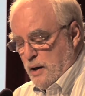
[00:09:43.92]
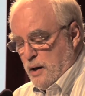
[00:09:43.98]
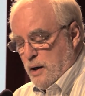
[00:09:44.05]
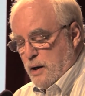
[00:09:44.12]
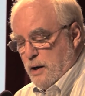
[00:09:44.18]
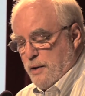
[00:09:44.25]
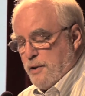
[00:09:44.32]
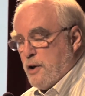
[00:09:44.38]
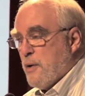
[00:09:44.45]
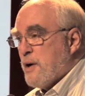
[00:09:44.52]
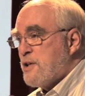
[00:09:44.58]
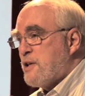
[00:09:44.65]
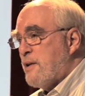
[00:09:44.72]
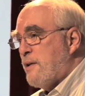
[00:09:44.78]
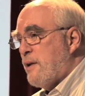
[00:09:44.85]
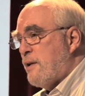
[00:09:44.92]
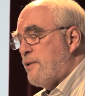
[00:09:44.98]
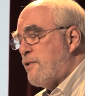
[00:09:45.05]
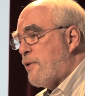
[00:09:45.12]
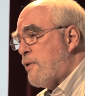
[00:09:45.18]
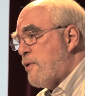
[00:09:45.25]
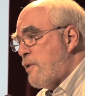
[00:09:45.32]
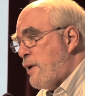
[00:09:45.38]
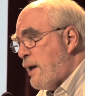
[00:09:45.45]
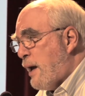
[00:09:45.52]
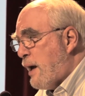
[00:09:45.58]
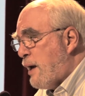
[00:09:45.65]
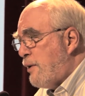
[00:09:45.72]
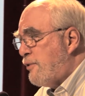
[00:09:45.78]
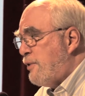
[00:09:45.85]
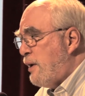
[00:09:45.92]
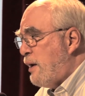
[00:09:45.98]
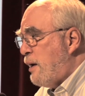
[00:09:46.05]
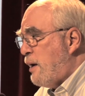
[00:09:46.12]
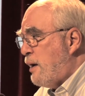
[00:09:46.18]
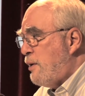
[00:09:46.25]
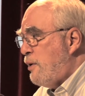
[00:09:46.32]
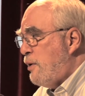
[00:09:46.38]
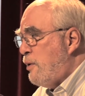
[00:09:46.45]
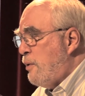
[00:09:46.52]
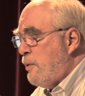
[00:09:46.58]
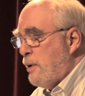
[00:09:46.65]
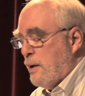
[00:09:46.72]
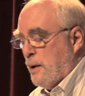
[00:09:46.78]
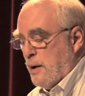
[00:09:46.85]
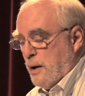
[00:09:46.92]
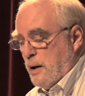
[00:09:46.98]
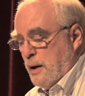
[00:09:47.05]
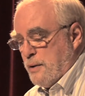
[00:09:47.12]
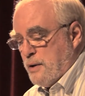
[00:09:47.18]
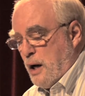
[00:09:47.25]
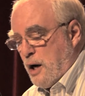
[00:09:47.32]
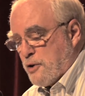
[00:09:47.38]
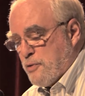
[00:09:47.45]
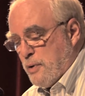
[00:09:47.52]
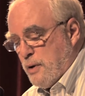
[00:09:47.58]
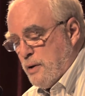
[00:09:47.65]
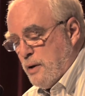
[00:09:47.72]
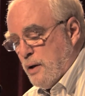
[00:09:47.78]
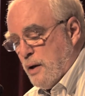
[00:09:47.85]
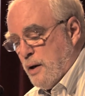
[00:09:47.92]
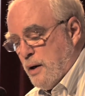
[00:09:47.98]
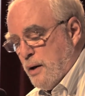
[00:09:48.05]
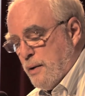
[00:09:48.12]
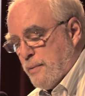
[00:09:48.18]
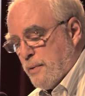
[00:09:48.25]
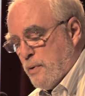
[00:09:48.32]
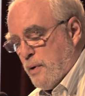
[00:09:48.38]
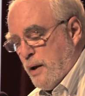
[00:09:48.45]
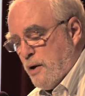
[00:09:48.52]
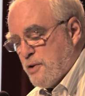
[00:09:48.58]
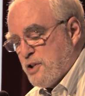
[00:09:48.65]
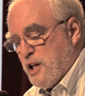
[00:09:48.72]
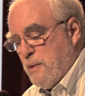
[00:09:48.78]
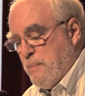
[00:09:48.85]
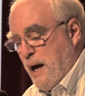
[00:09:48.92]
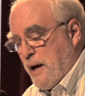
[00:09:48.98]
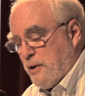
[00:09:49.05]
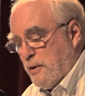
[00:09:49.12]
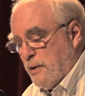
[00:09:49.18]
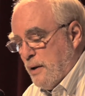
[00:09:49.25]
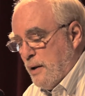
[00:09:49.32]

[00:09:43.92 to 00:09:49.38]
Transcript: The U.S. in turn has a new doctrine, air-sea battle.